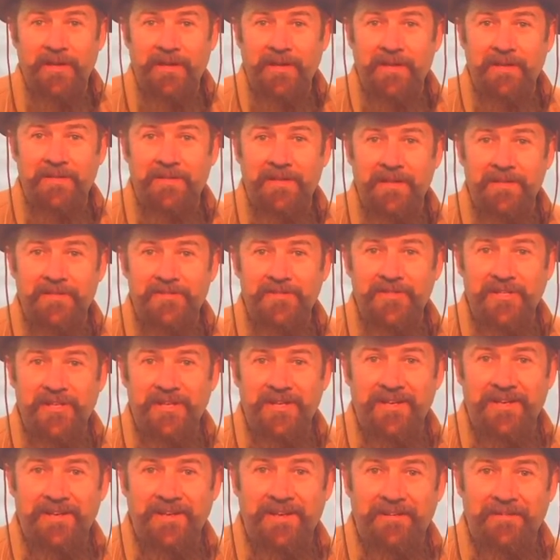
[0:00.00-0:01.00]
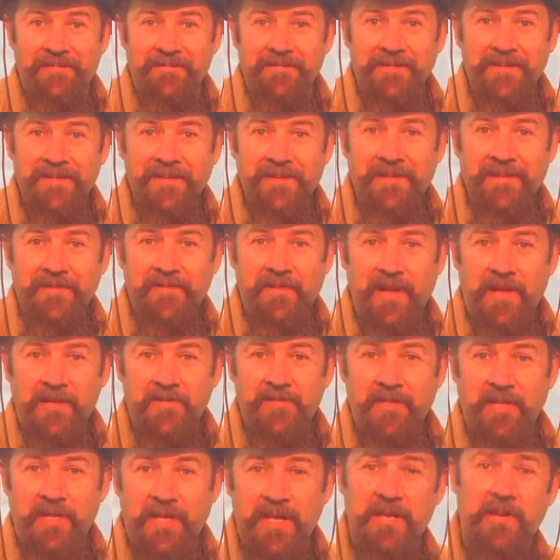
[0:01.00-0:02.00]
and get things done, and it's
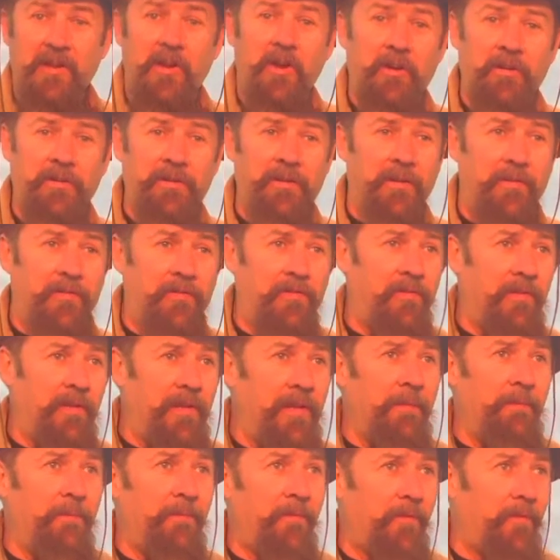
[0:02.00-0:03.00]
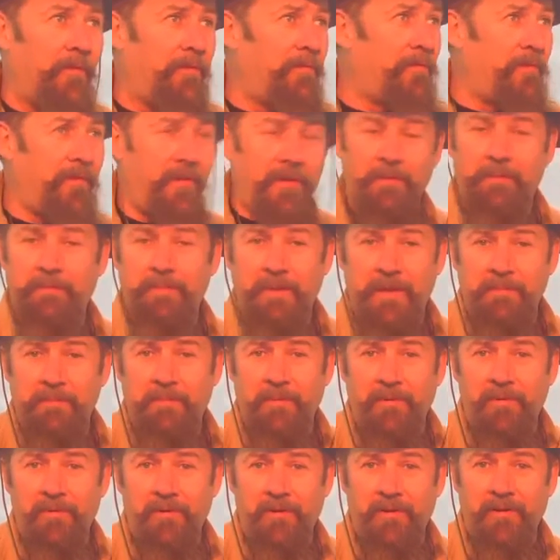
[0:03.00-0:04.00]
actually kind of hard to sleep for some
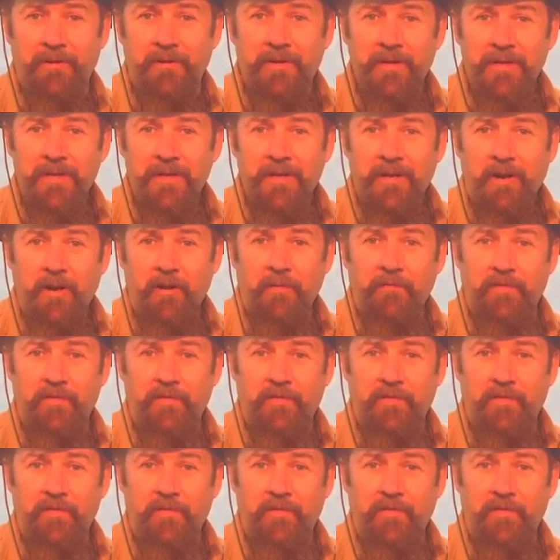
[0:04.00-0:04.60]
people, our